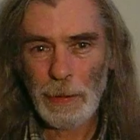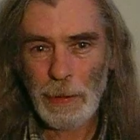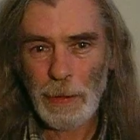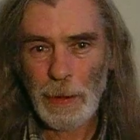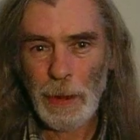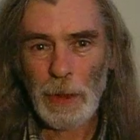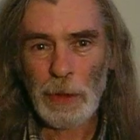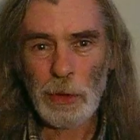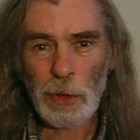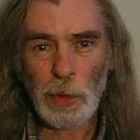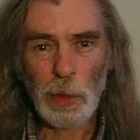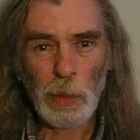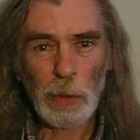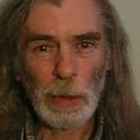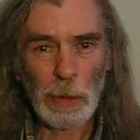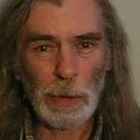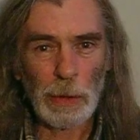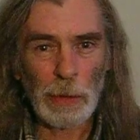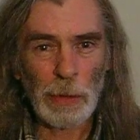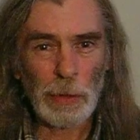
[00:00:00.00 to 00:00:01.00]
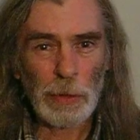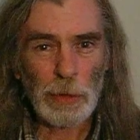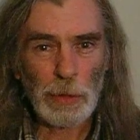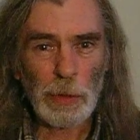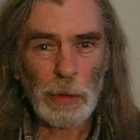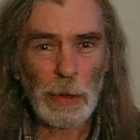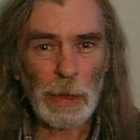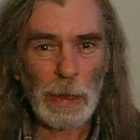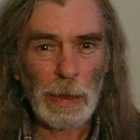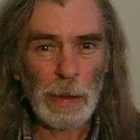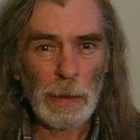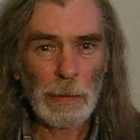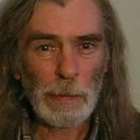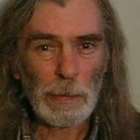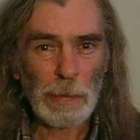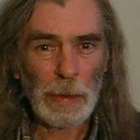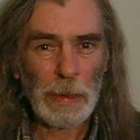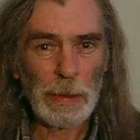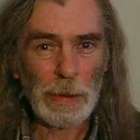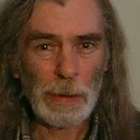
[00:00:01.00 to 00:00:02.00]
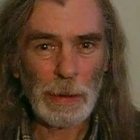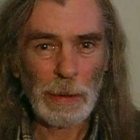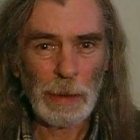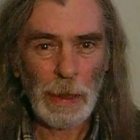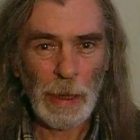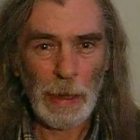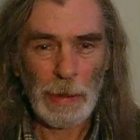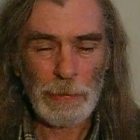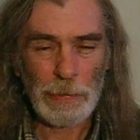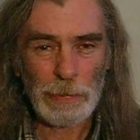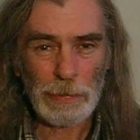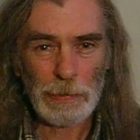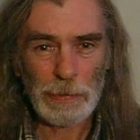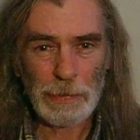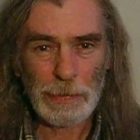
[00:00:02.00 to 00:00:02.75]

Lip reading: And you will truly bring life